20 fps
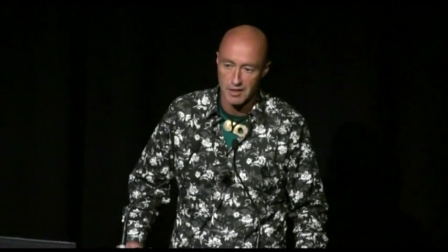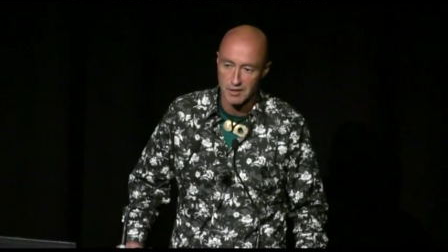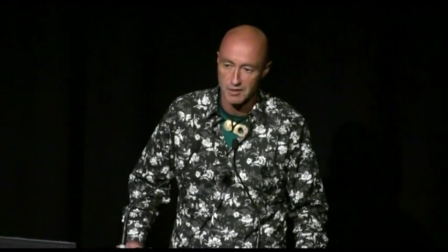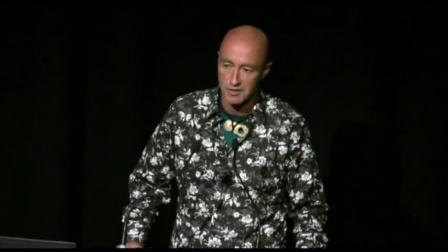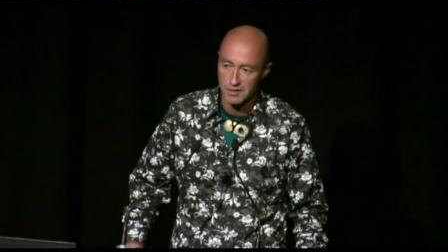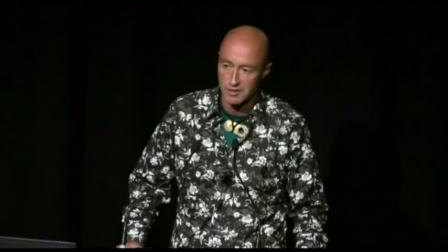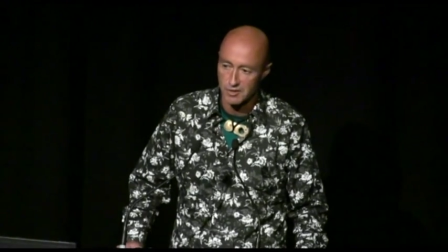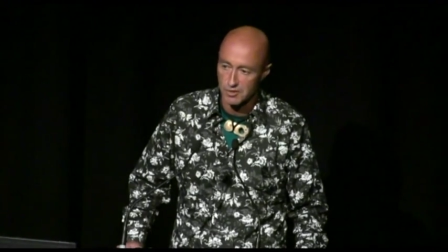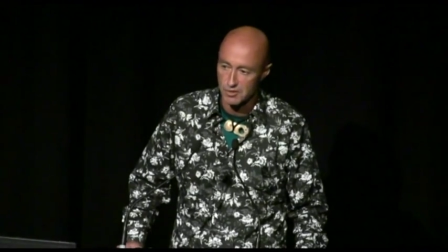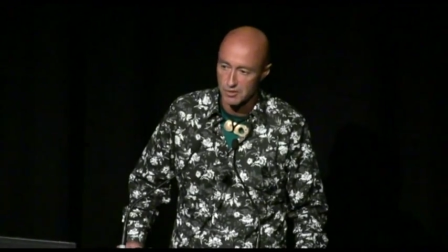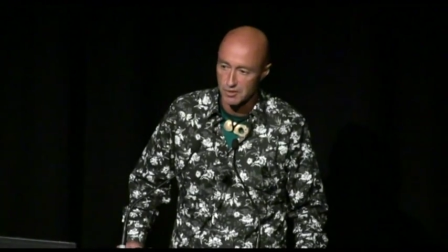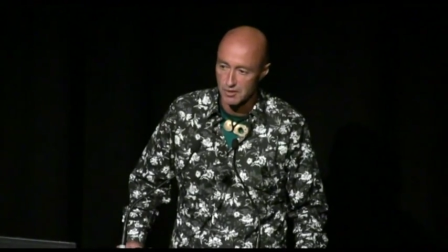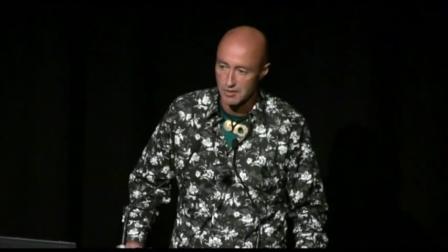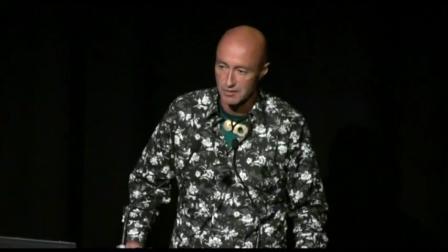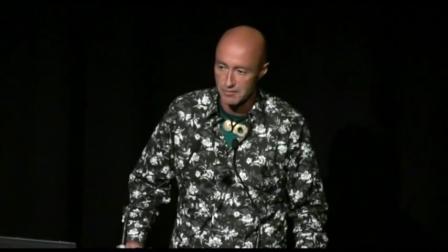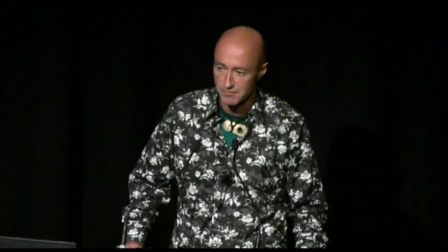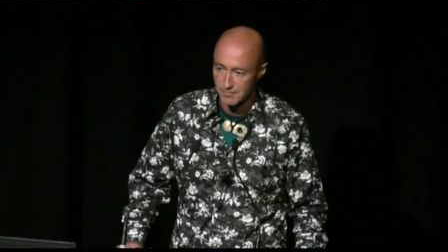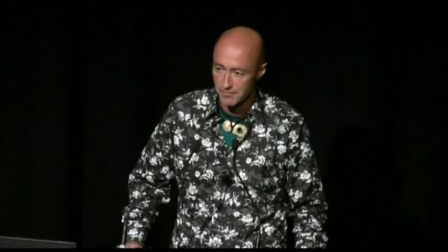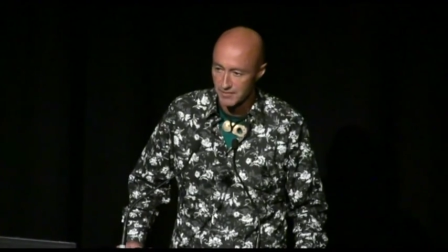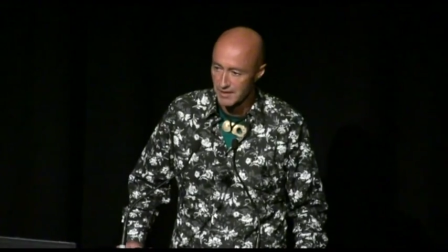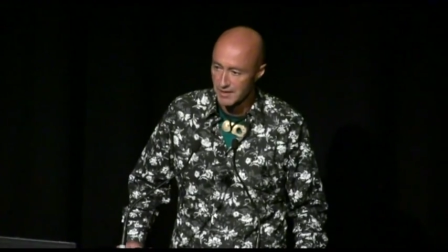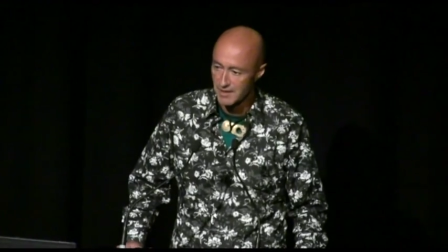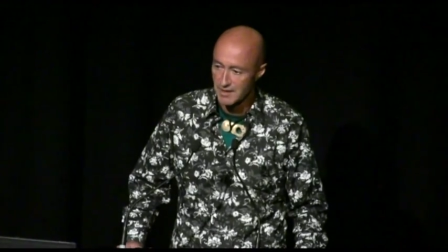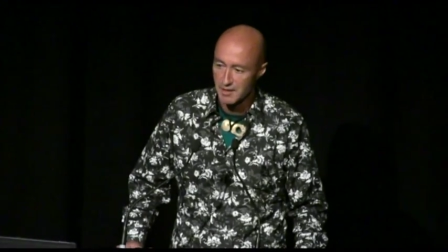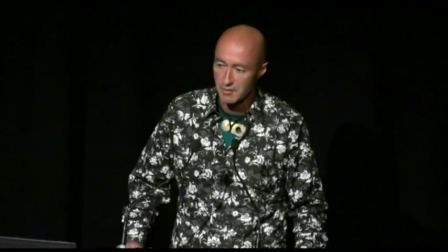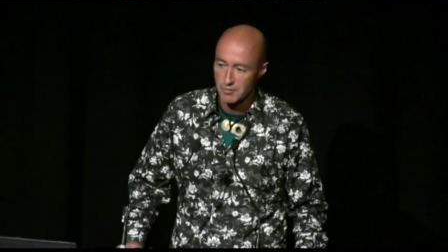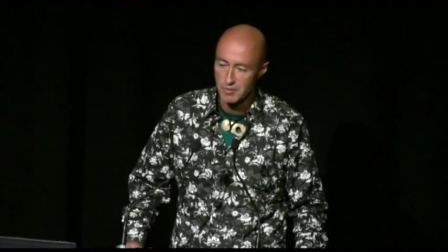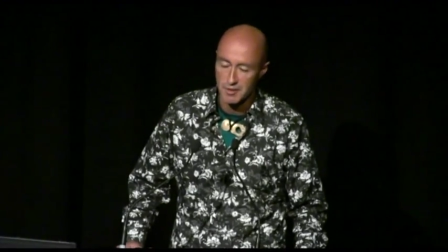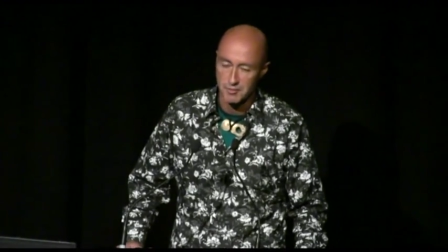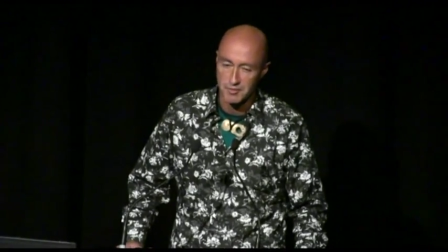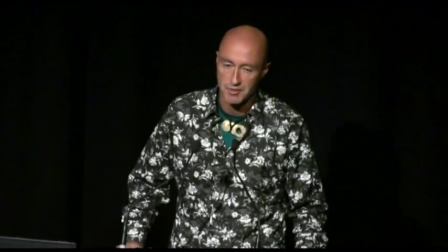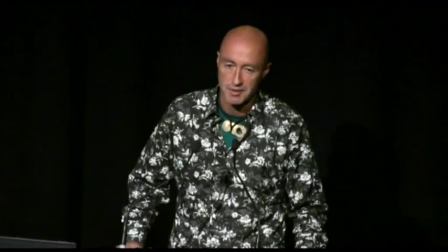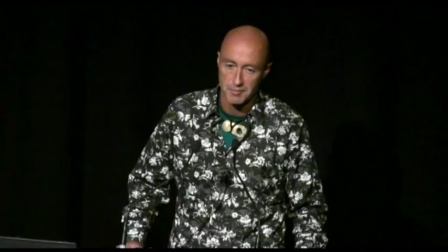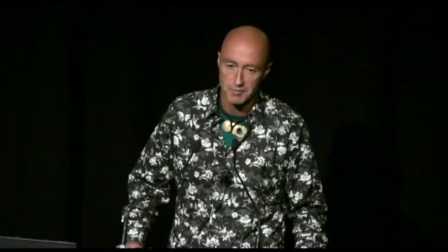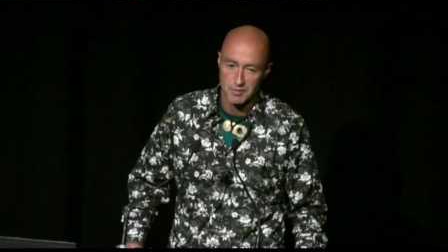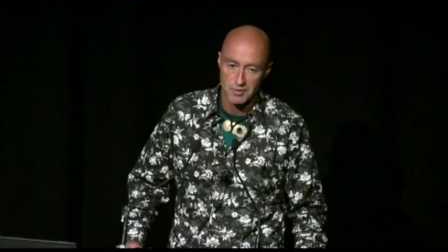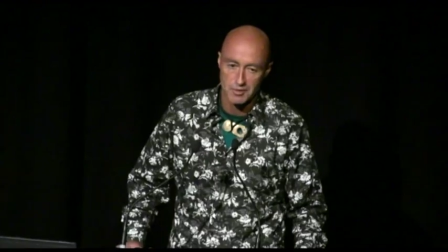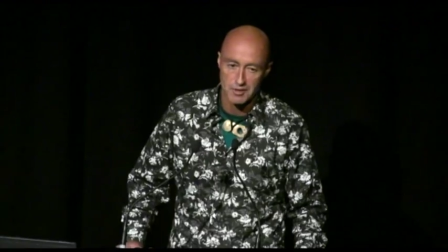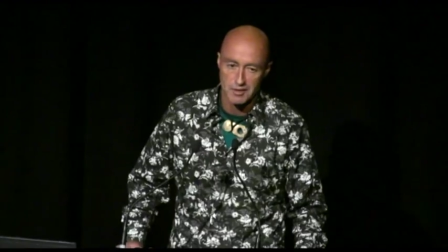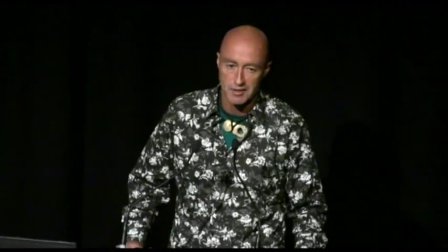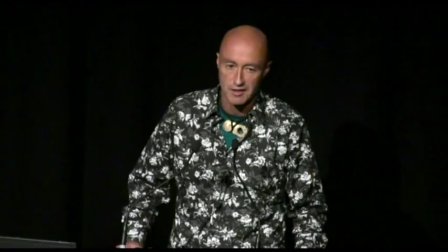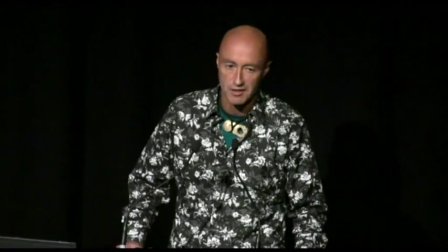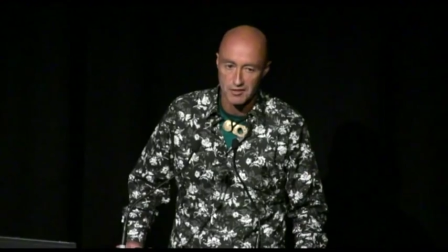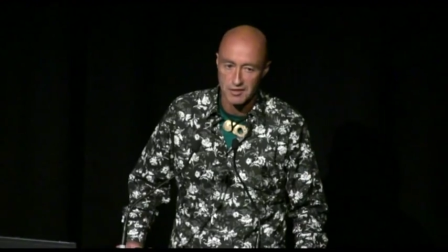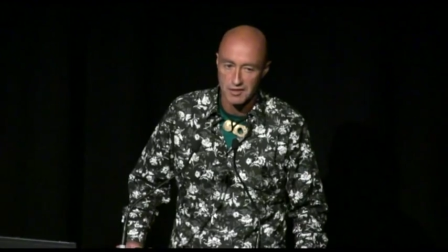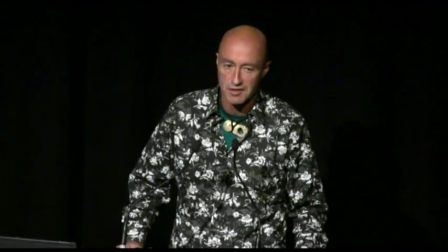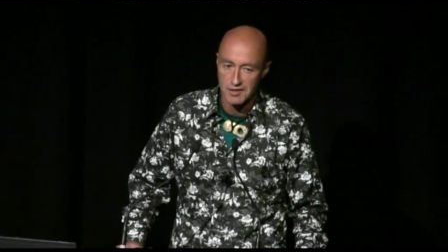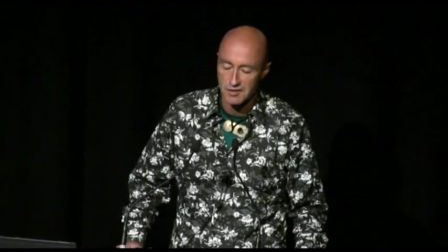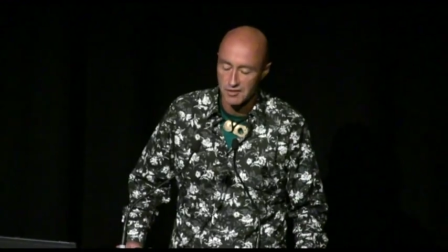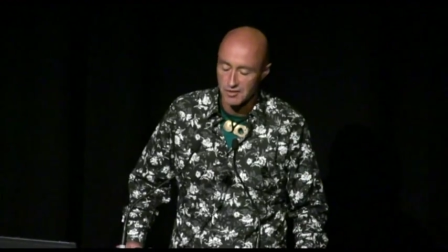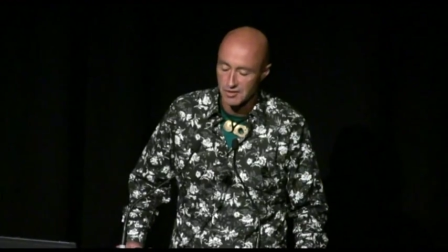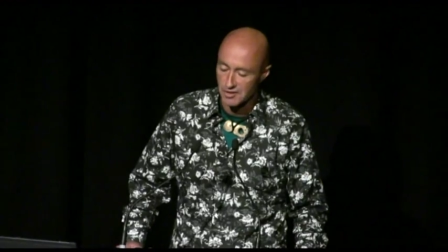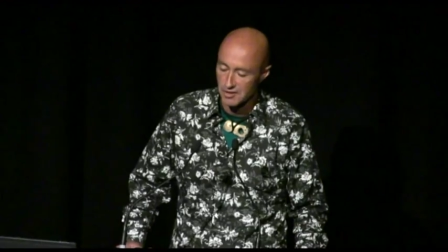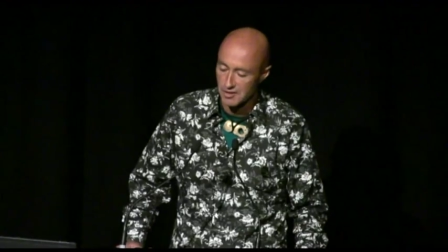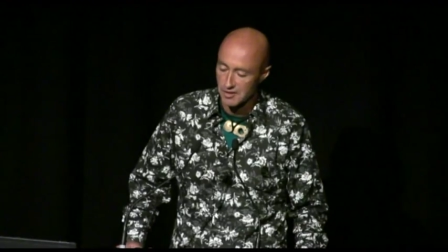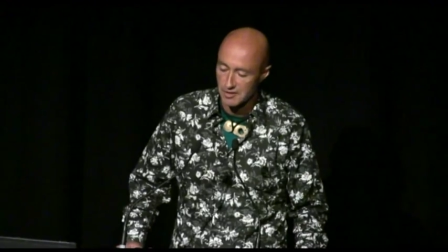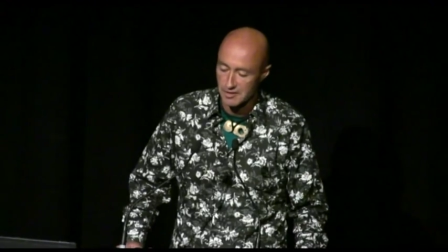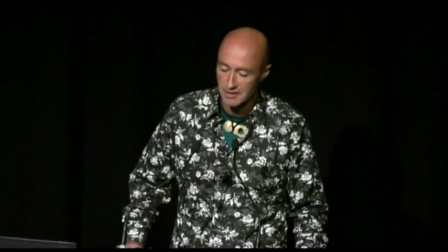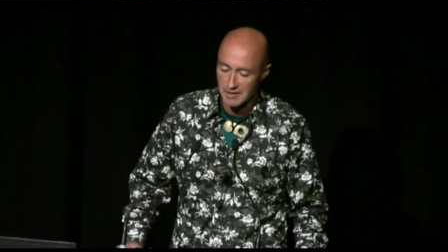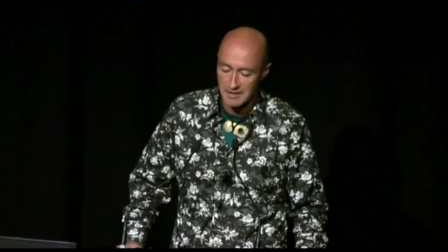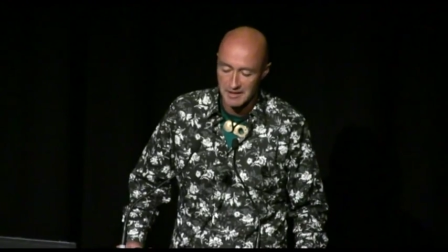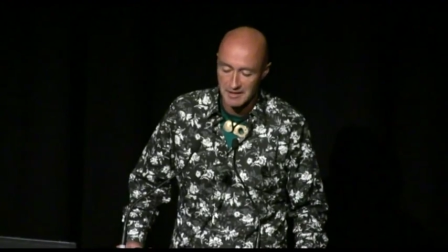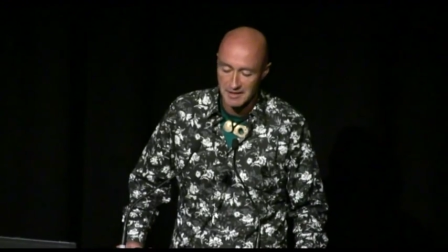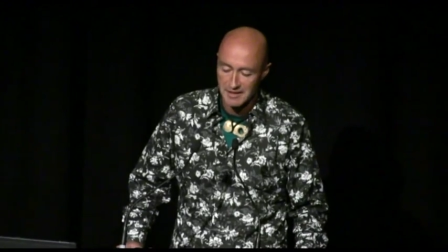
Aotearoa, perhaps up to a thousand years ago,